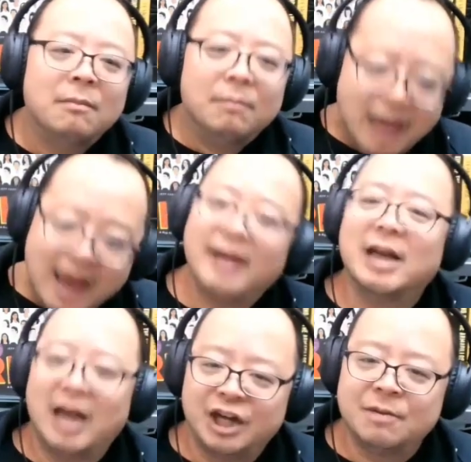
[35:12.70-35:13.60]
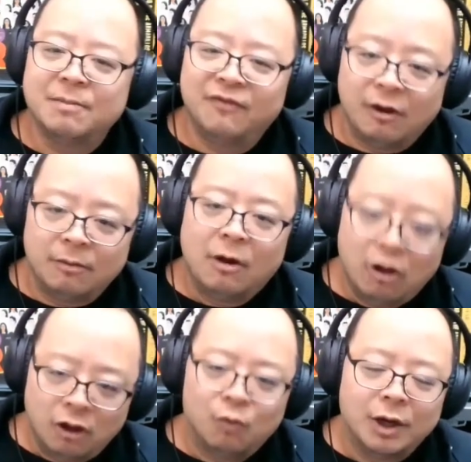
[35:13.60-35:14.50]
and an Asian film
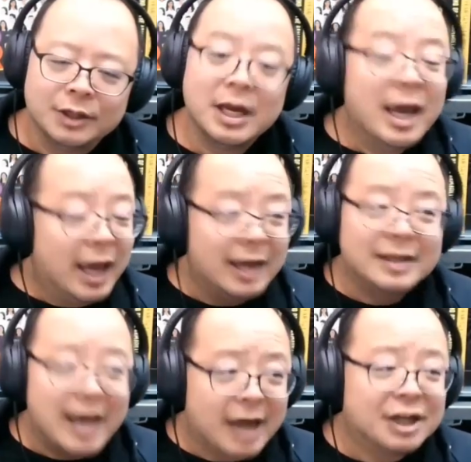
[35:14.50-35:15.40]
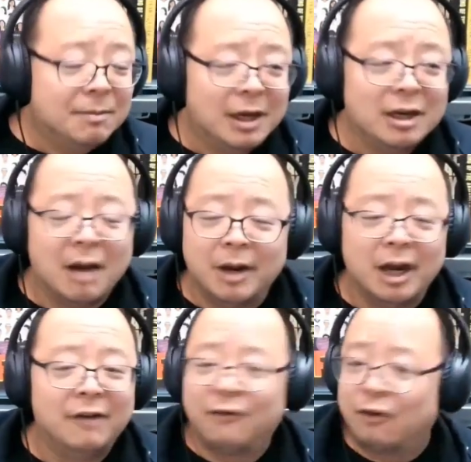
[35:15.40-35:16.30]
all at once. It is actually being
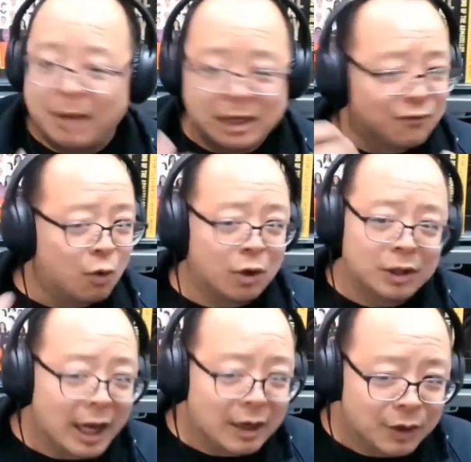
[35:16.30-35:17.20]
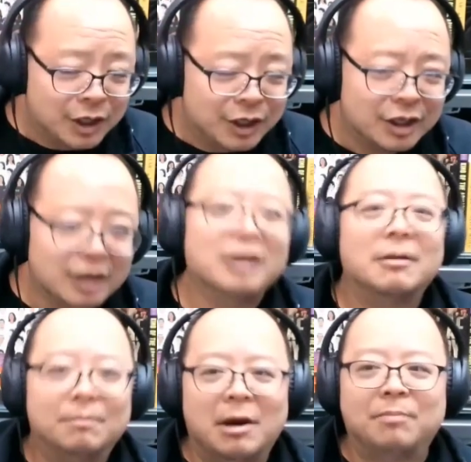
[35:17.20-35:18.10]
nominated for Best Foreign Language,
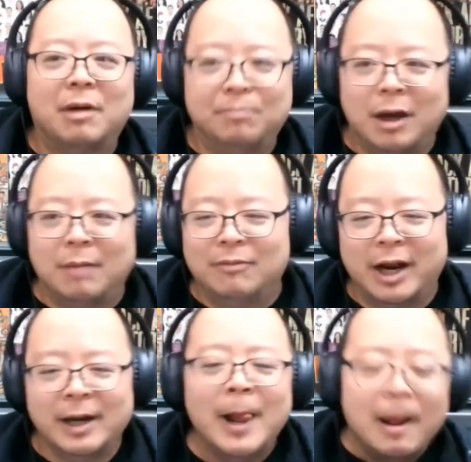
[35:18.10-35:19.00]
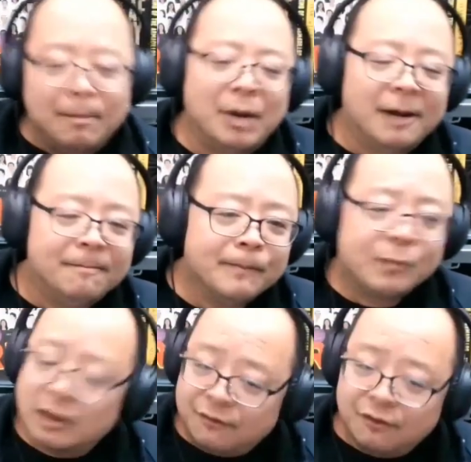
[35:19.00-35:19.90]
right? But
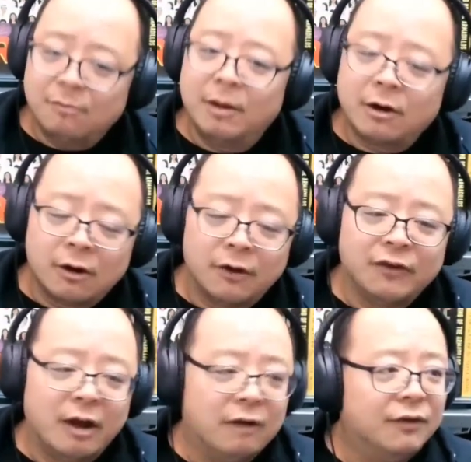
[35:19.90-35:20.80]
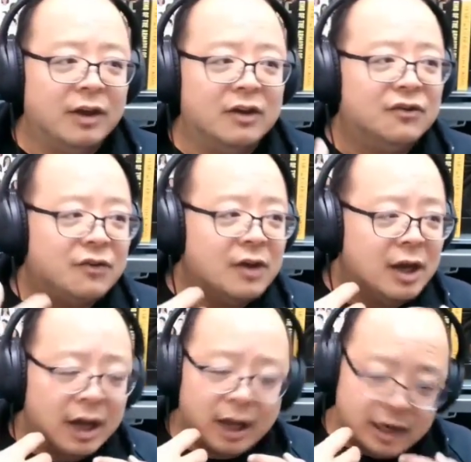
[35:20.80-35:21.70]
the filmmaker herself is
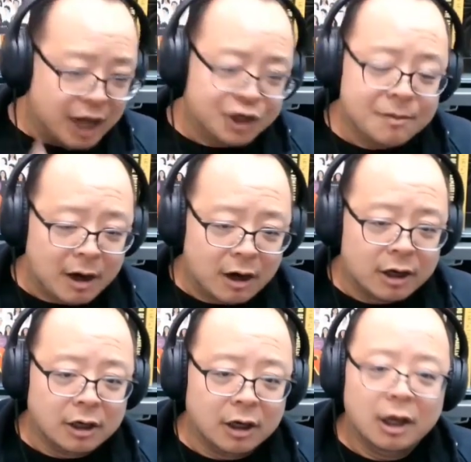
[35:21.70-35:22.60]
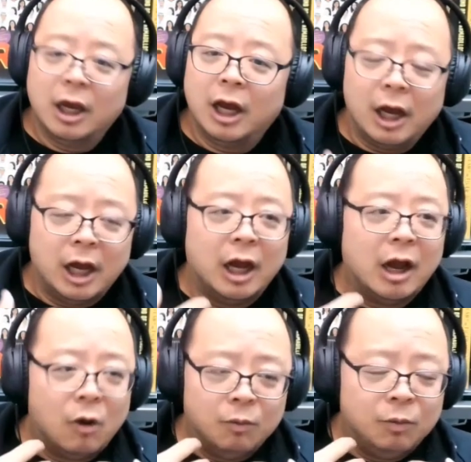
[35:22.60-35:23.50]
an Asian American,
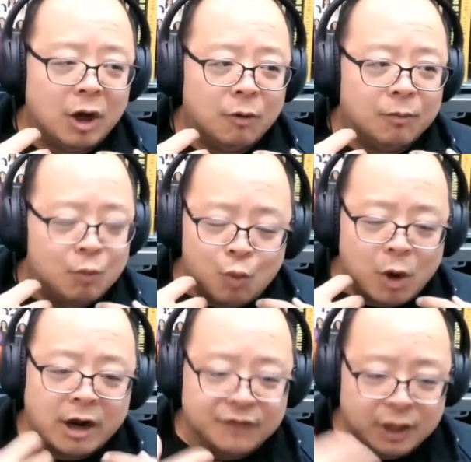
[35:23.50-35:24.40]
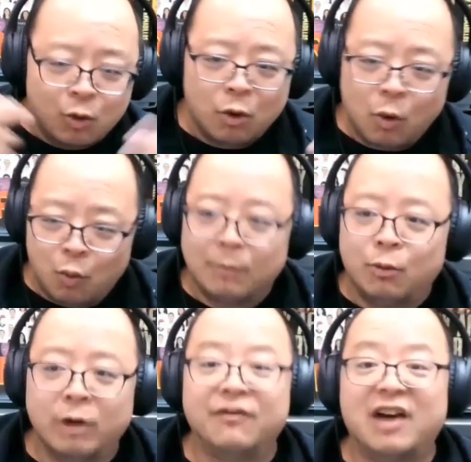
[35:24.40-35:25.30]
one of the quote unquote
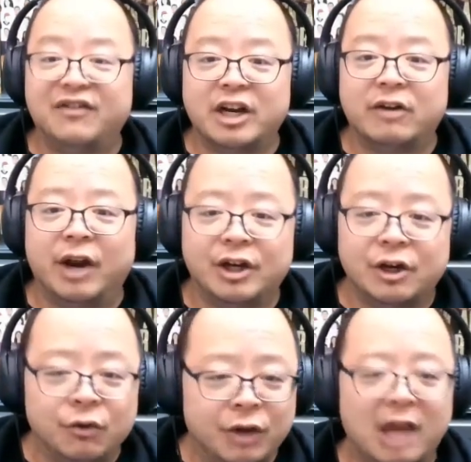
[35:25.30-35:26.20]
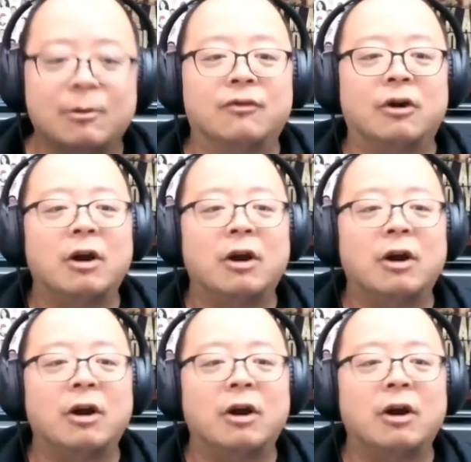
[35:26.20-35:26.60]
1.5 generation who came over